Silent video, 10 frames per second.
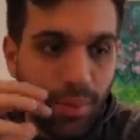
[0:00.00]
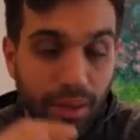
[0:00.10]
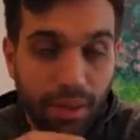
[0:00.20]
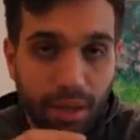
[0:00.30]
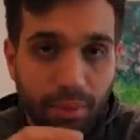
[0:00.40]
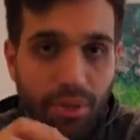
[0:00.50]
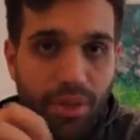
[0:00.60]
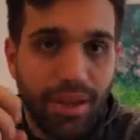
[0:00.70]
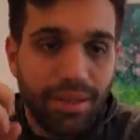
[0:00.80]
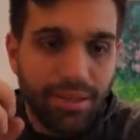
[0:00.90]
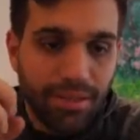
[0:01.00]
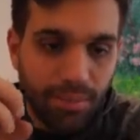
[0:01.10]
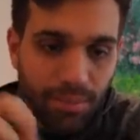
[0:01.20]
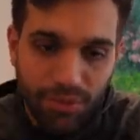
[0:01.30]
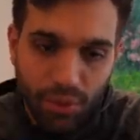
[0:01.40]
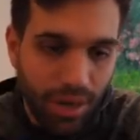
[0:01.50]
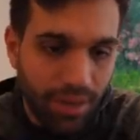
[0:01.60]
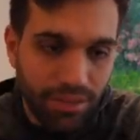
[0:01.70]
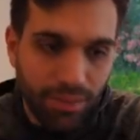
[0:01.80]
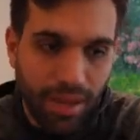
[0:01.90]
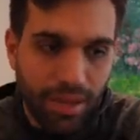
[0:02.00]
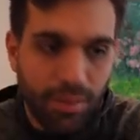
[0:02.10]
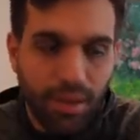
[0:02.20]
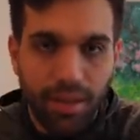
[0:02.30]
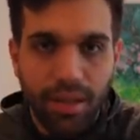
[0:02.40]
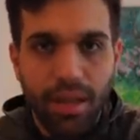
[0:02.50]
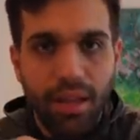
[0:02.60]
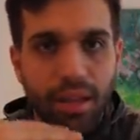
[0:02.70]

building up things, trying to make money,